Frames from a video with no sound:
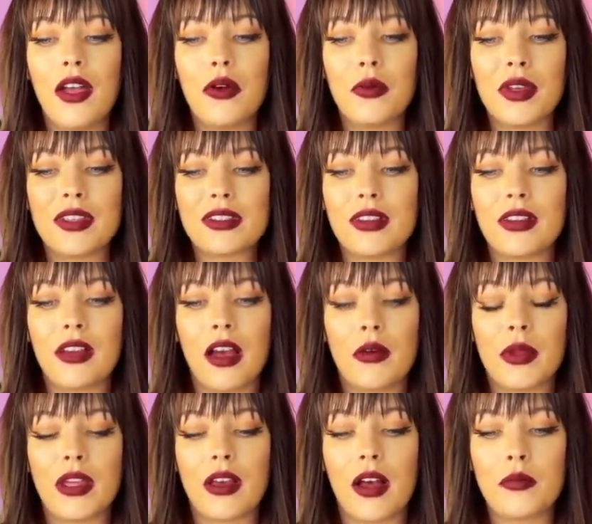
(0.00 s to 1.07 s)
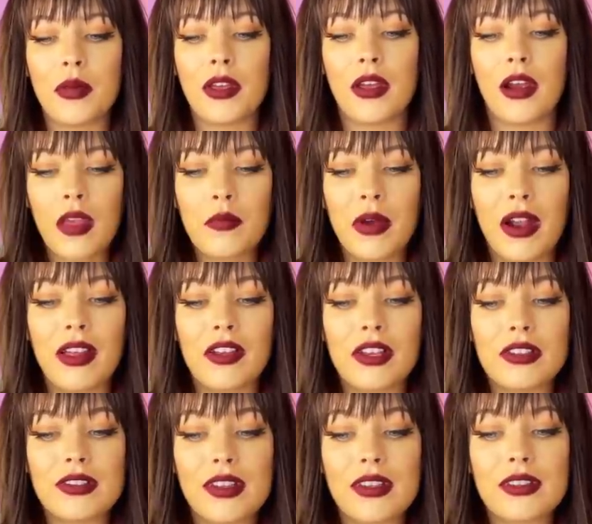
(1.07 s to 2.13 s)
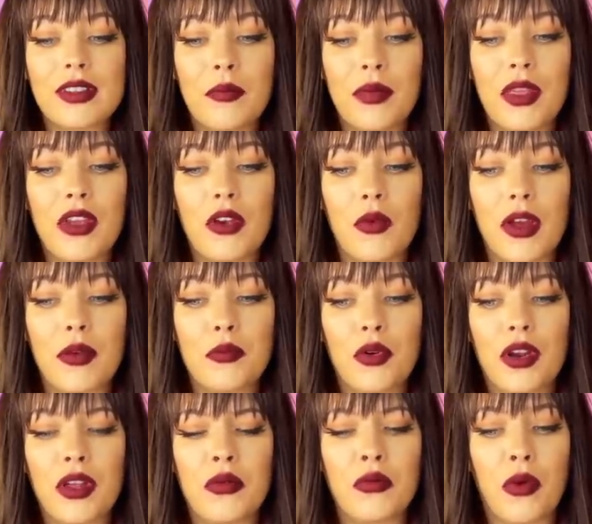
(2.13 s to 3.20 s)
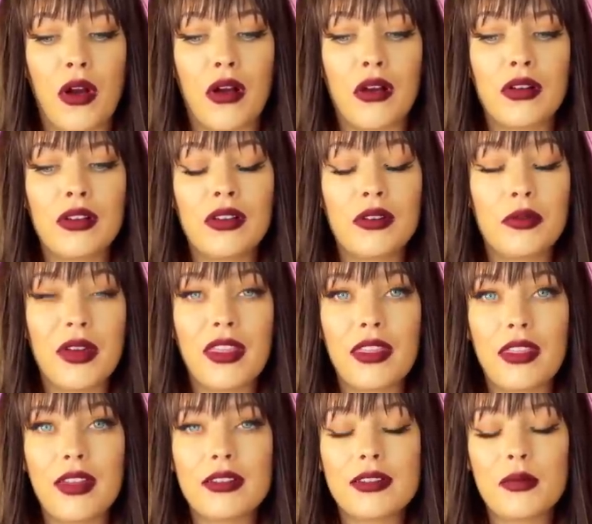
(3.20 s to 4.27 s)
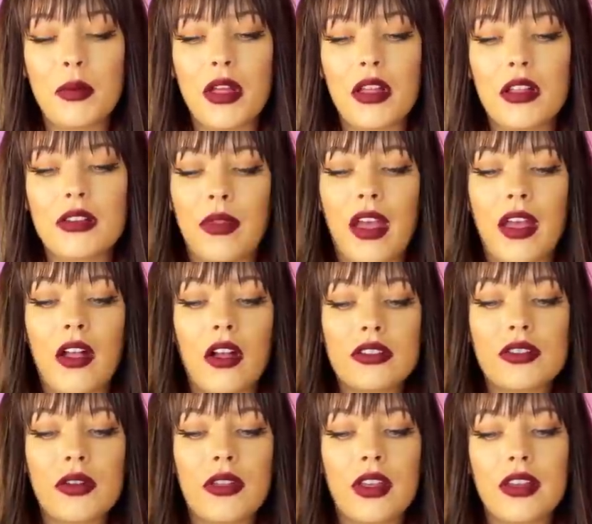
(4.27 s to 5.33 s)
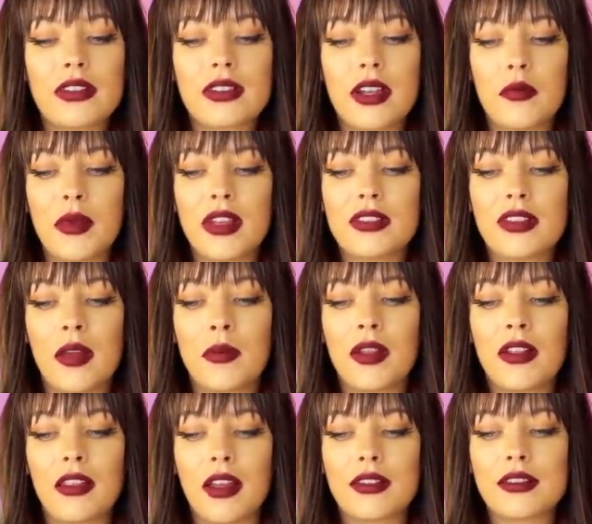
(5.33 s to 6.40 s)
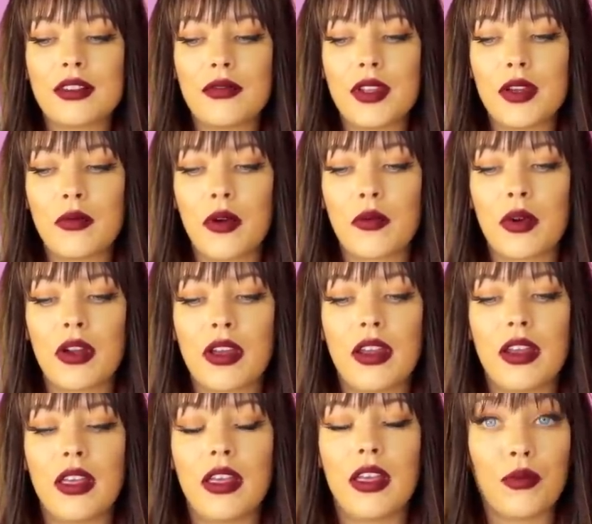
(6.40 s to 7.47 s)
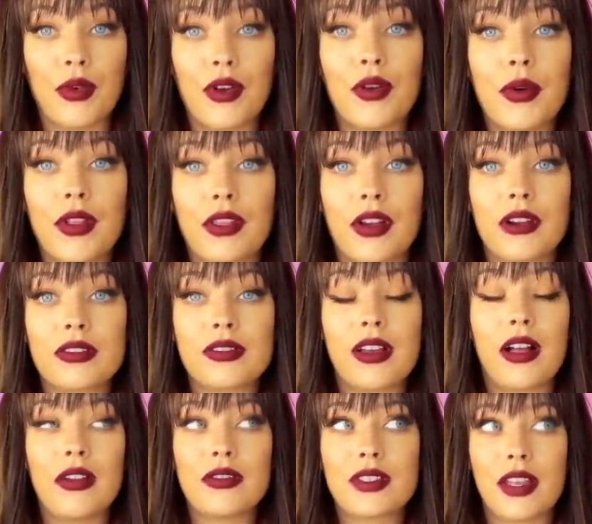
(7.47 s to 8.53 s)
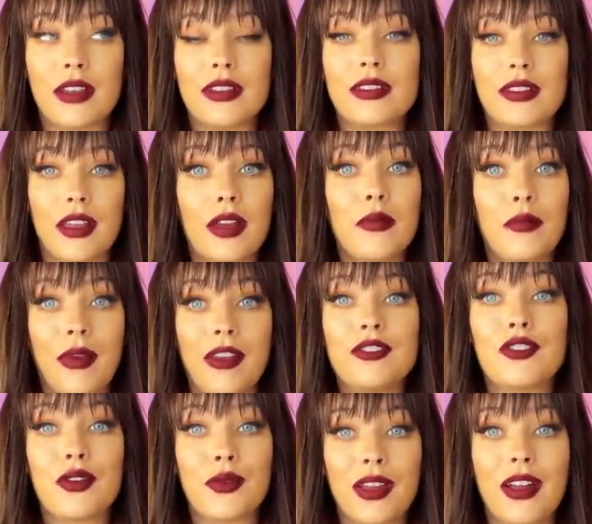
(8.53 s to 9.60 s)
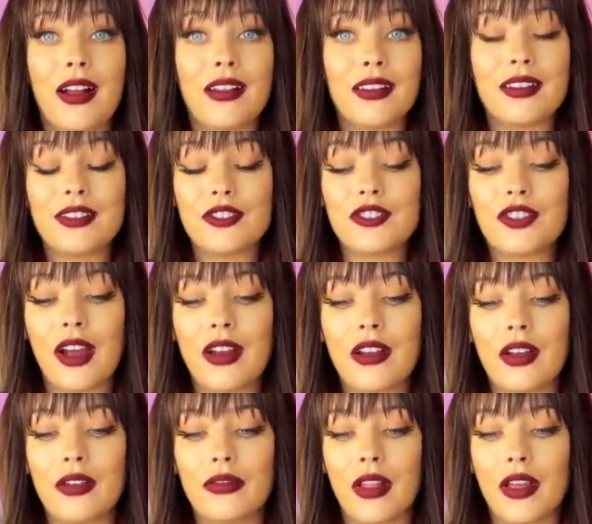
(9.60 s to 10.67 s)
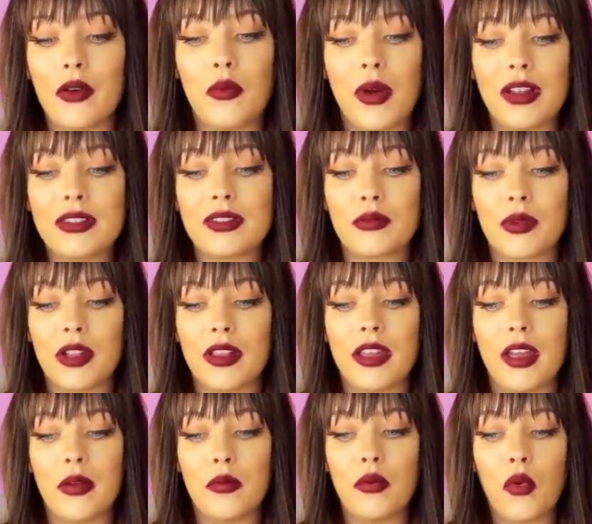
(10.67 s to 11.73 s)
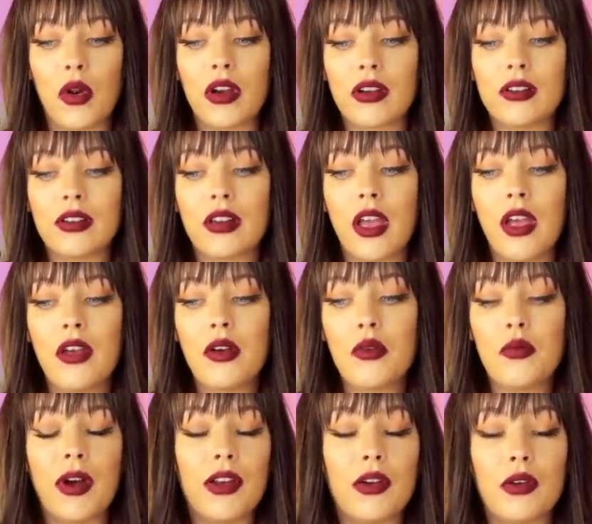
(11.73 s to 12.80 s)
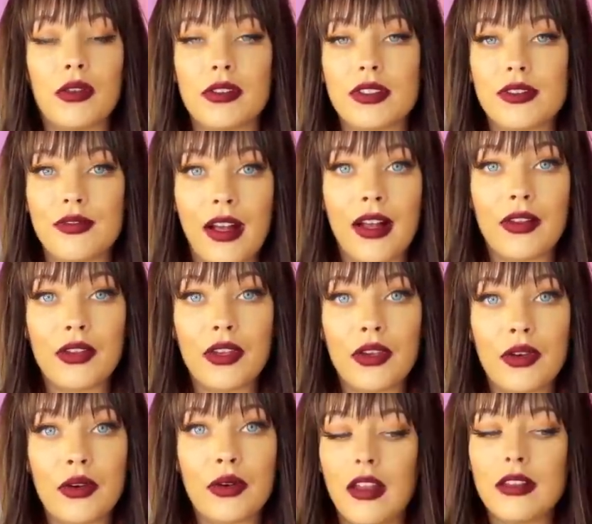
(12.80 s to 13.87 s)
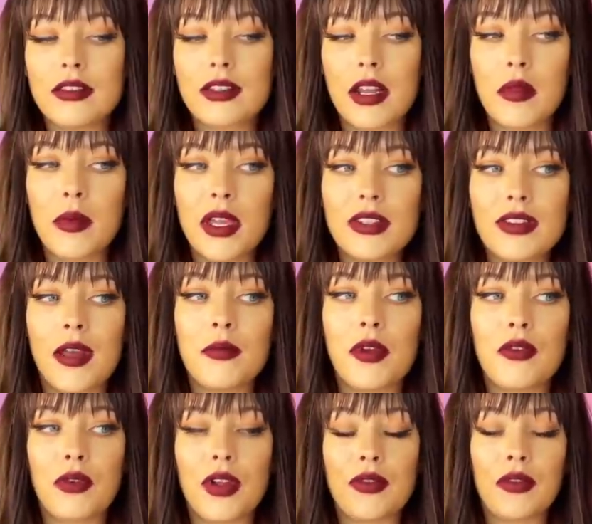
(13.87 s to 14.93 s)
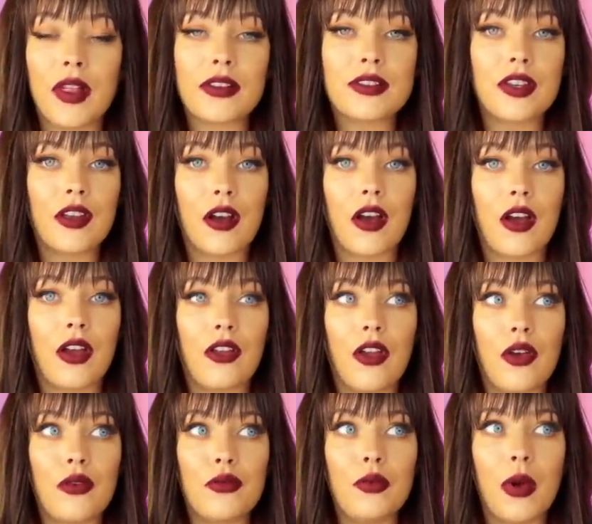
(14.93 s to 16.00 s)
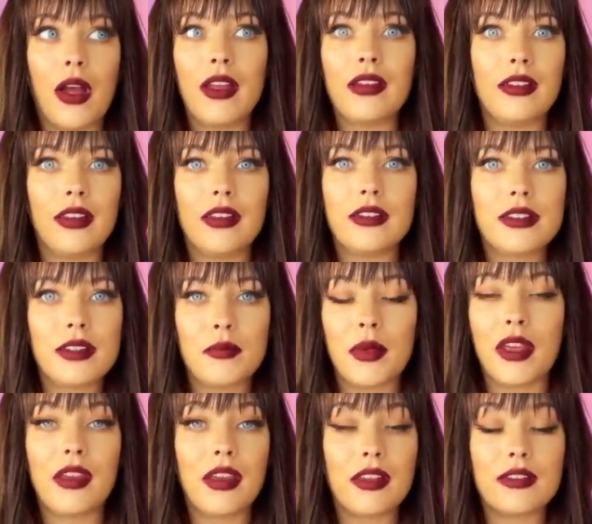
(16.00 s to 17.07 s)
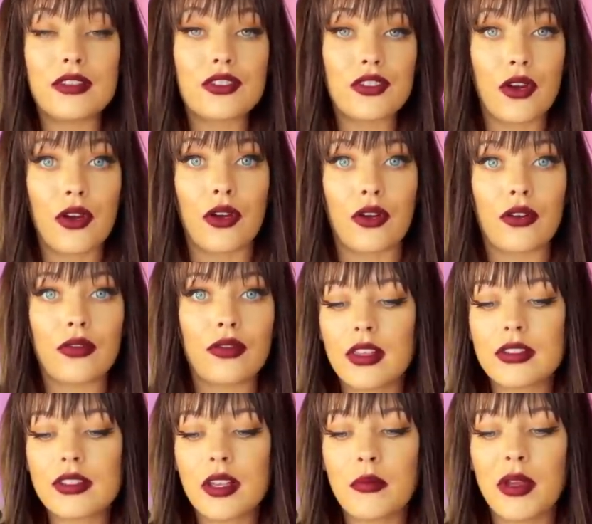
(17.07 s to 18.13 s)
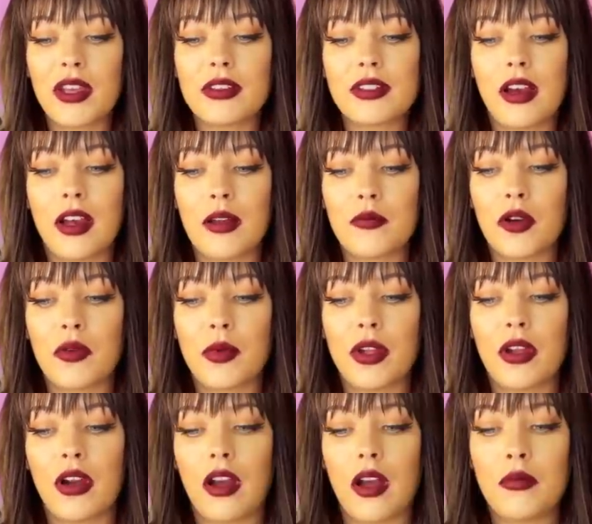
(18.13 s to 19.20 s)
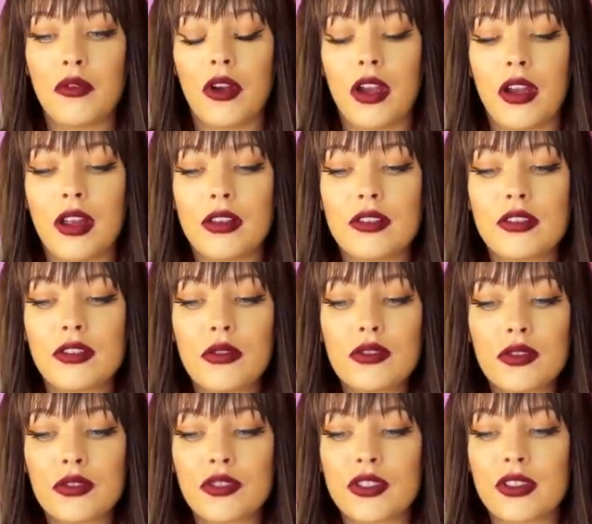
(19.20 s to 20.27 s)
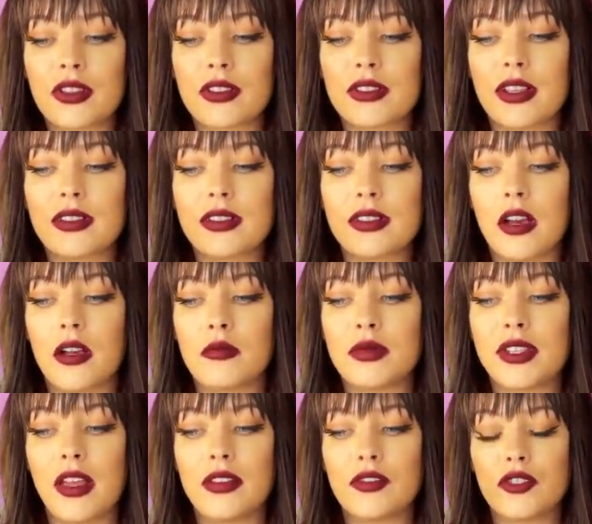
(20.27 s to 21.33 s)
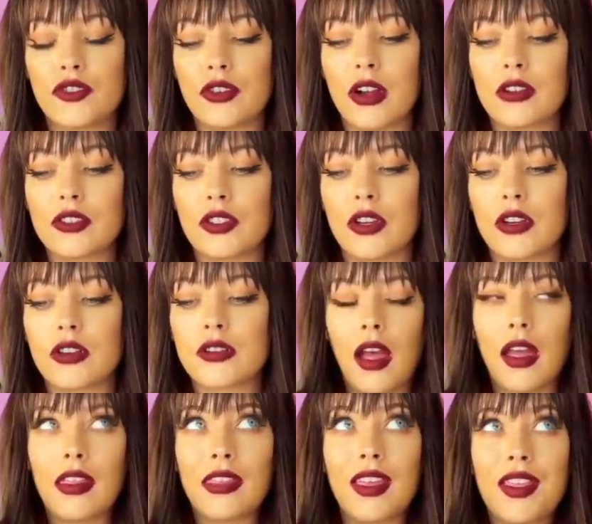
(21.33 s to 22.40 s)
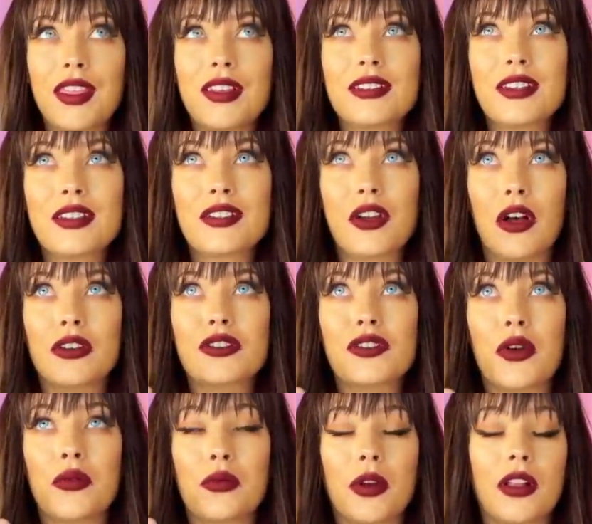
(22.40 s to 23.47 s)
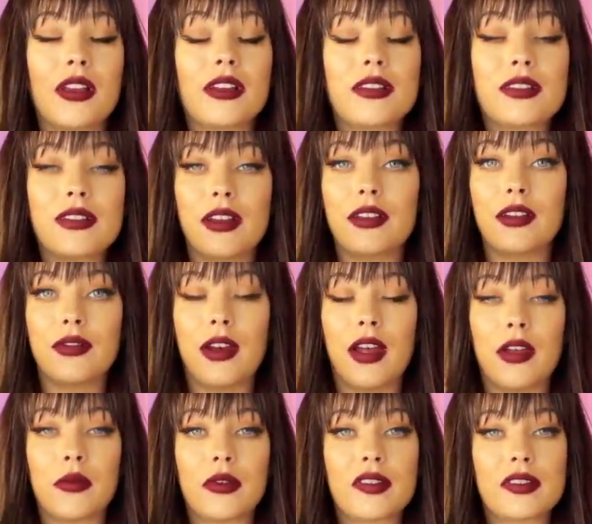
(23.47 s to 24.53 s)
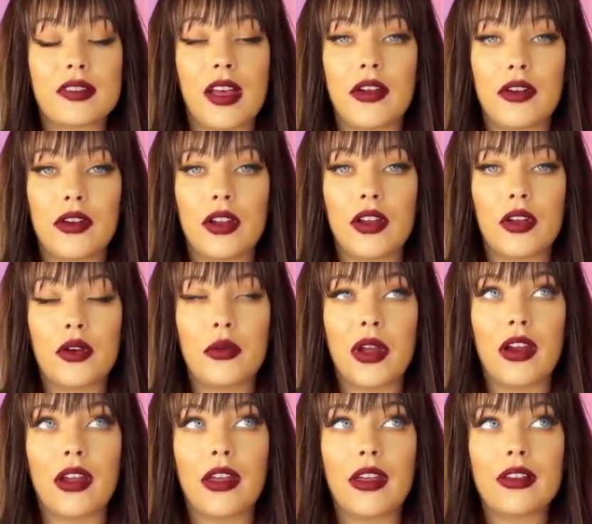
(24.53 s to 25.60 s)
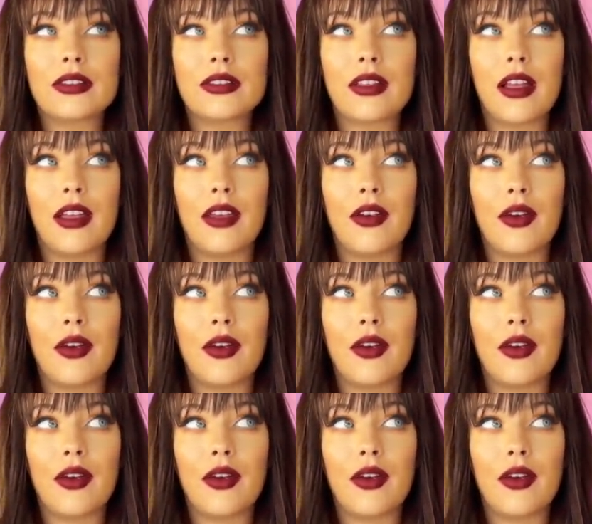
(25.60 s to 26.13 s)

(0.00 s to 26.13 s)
we see coming up here. But I could see something going pretty wrong with these bills. I also think it's going to be a time collectively where we're getting real with ourselves. Like it's like a major reality check of like what's really important, what holds value. It's going to be a time of reflecting on what needs to be conserved. This could be a time where we are upgrading social systems and structures. I think this is also really signifying with Saturn and Aquarius like